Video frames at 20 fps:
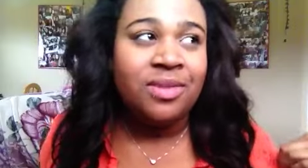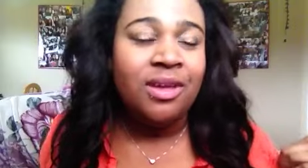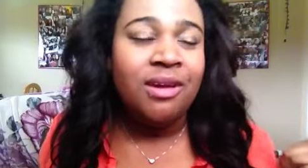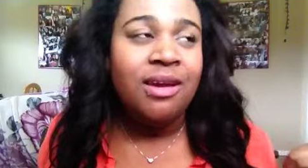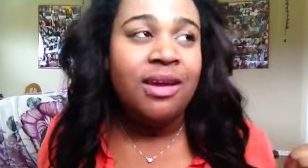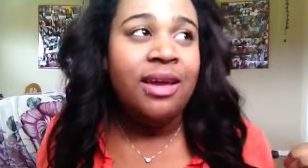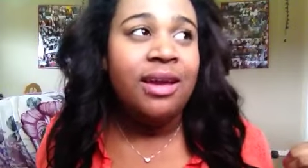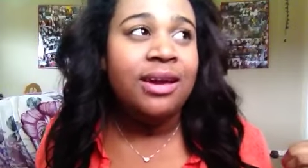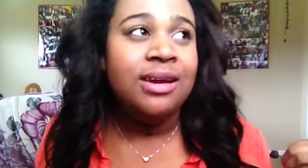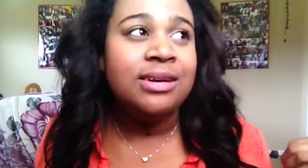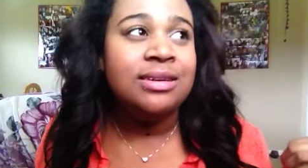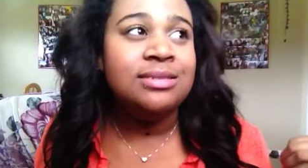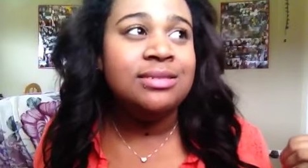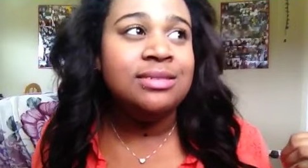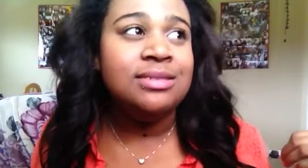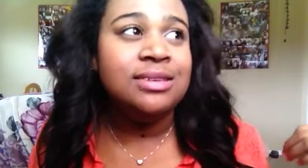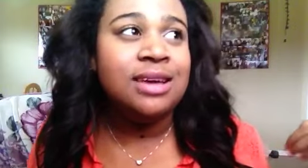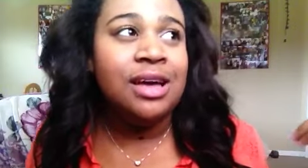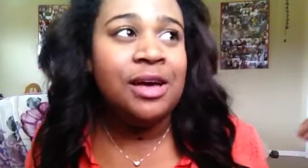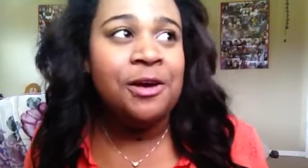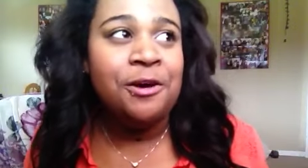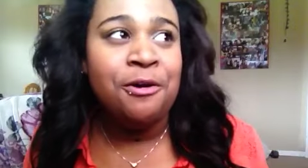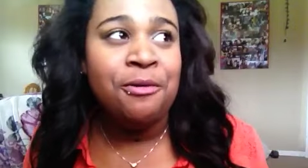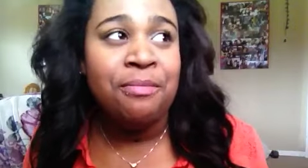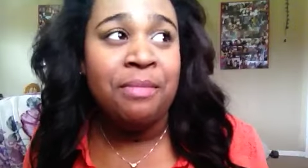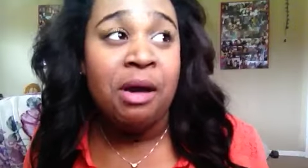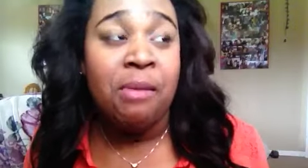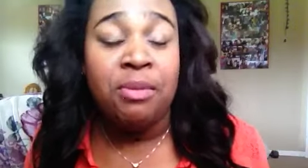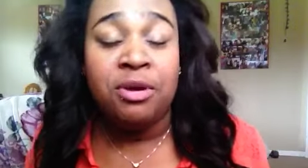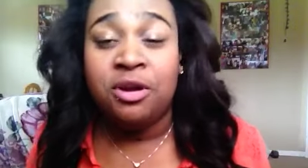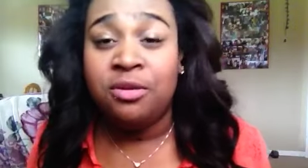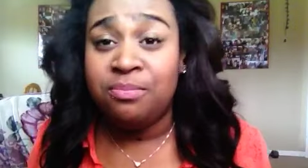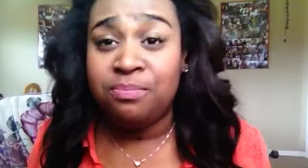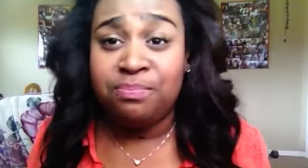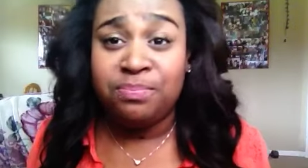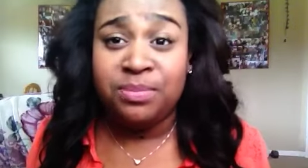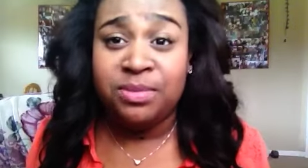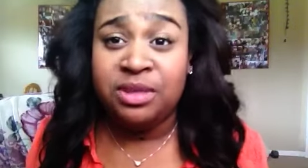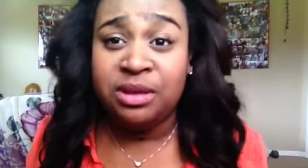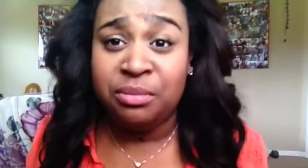been on
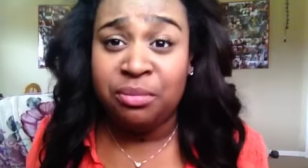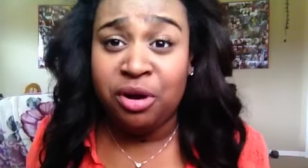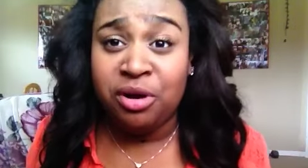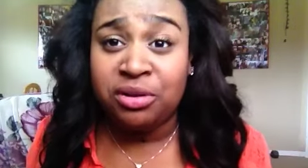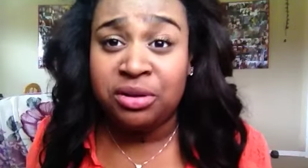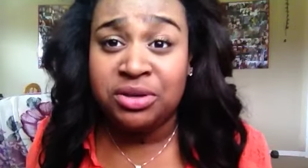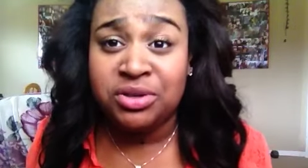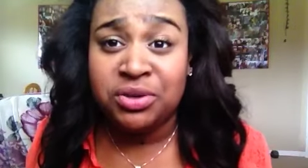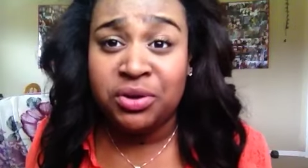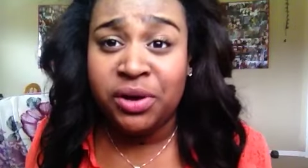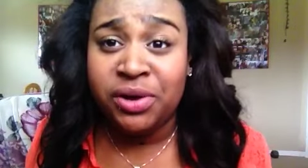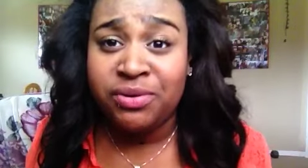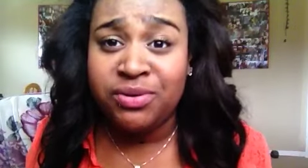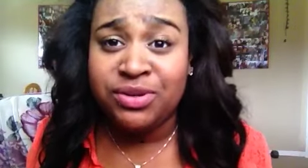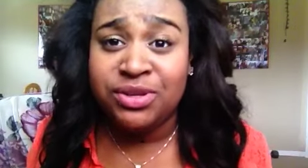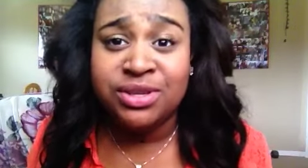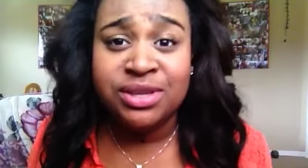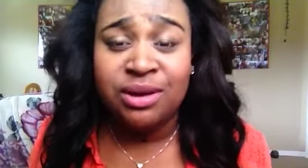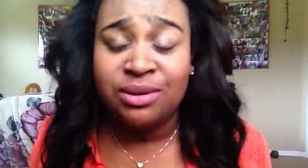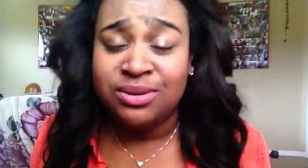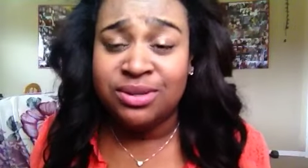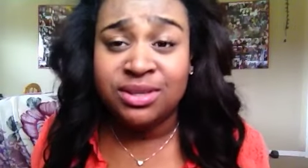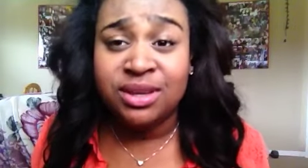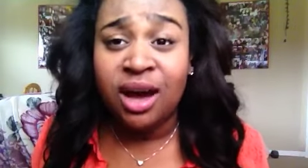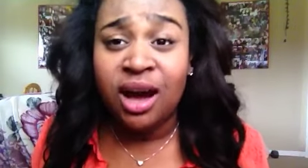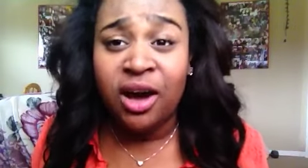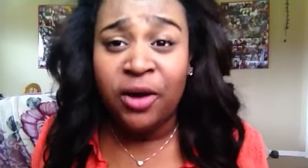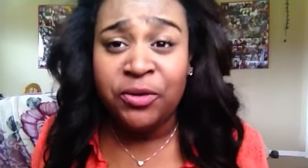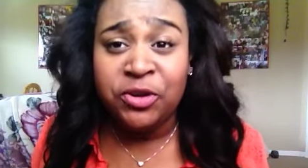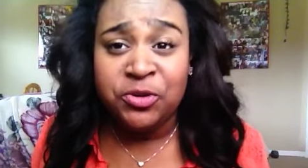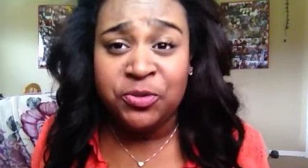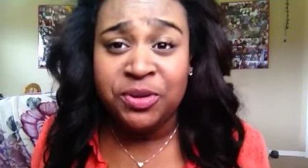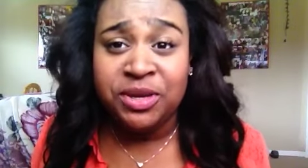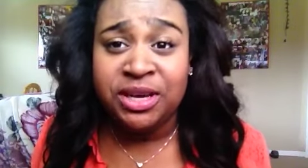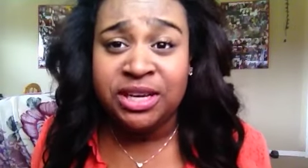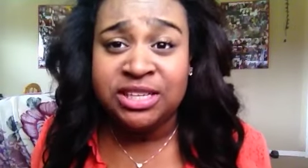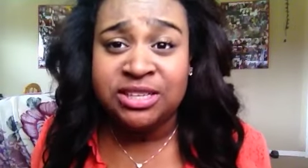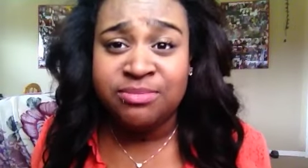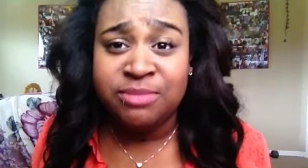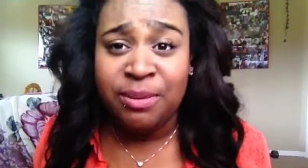the birth control ever since I was young, just
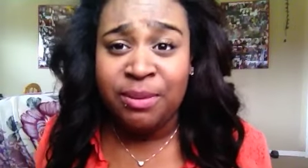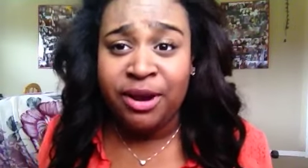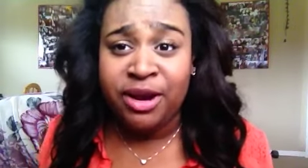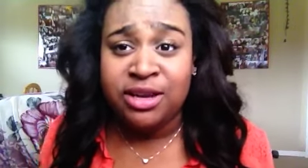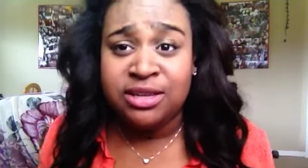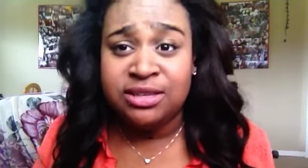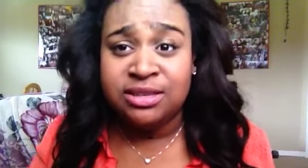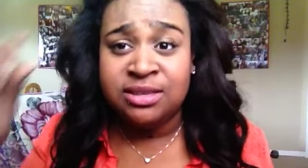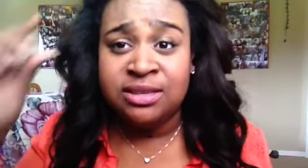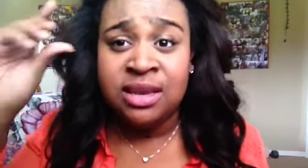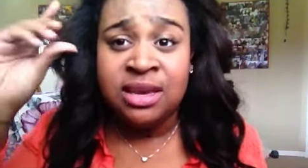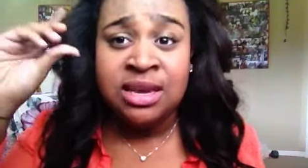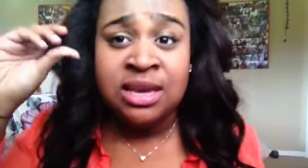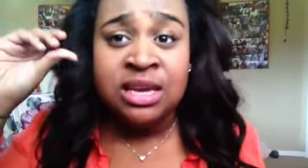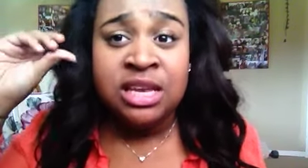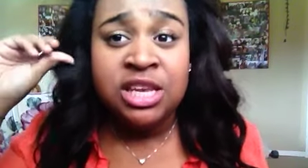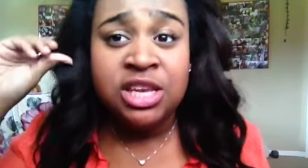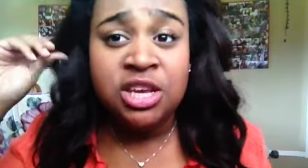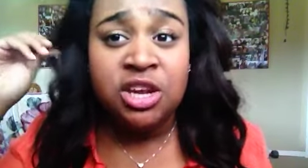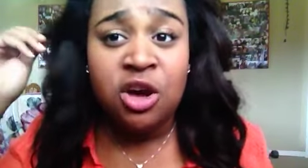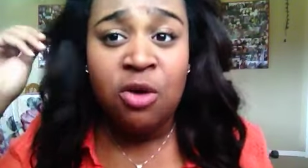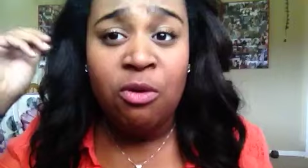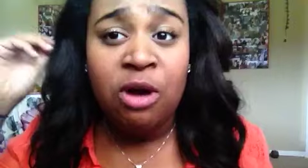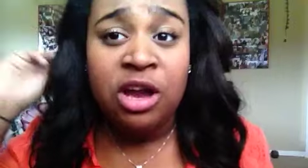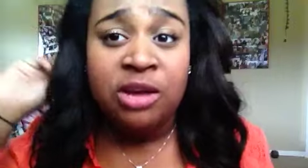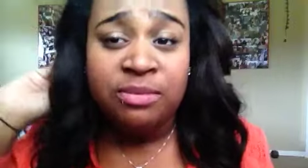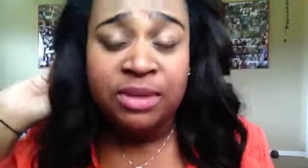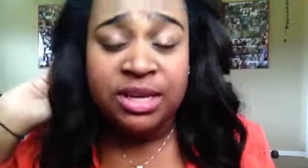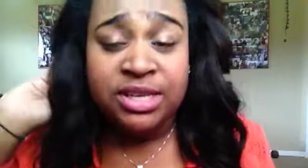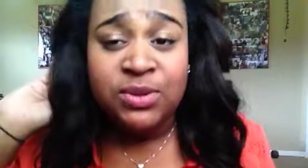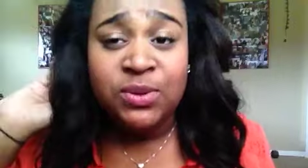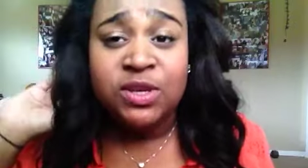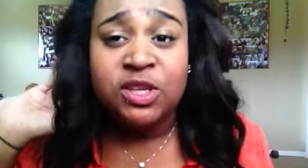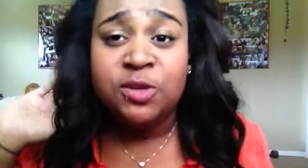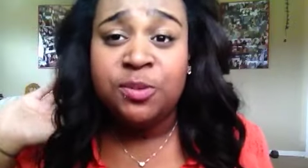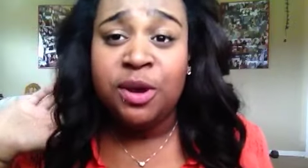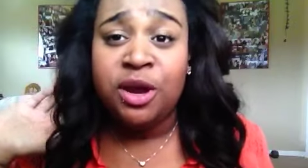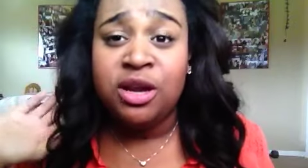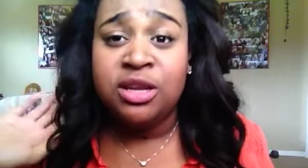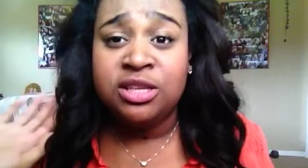because my parents, you know, wanted me to
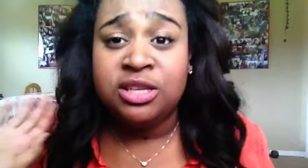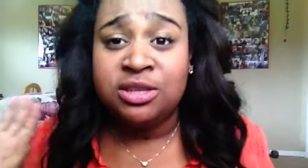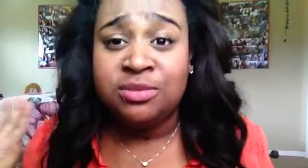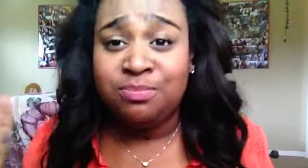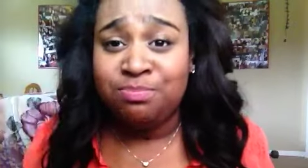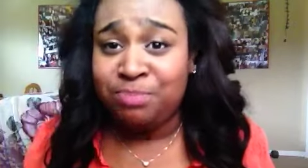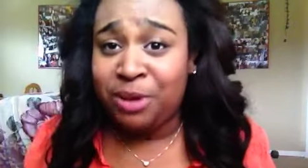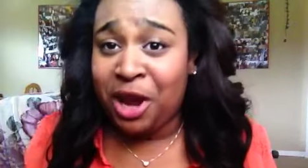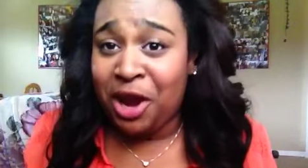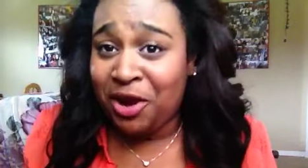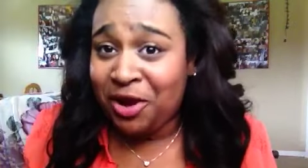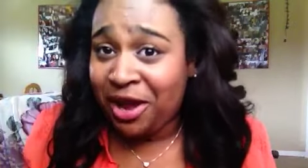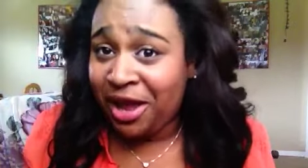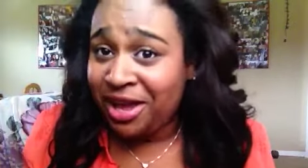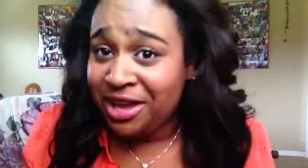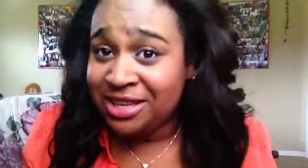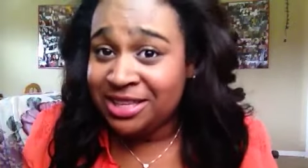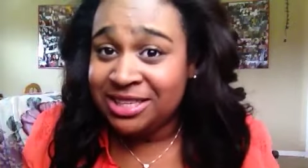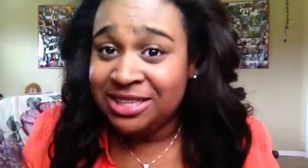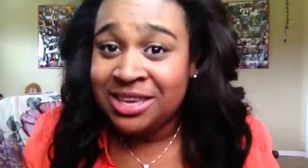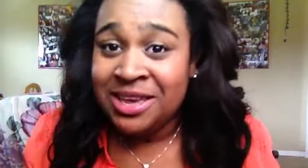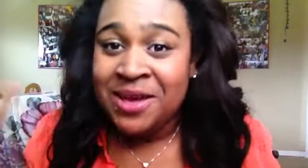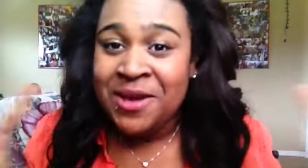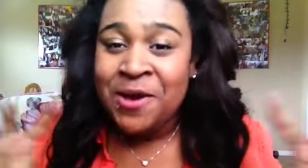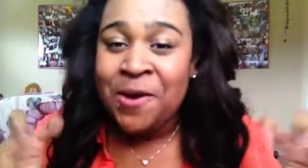experience periods,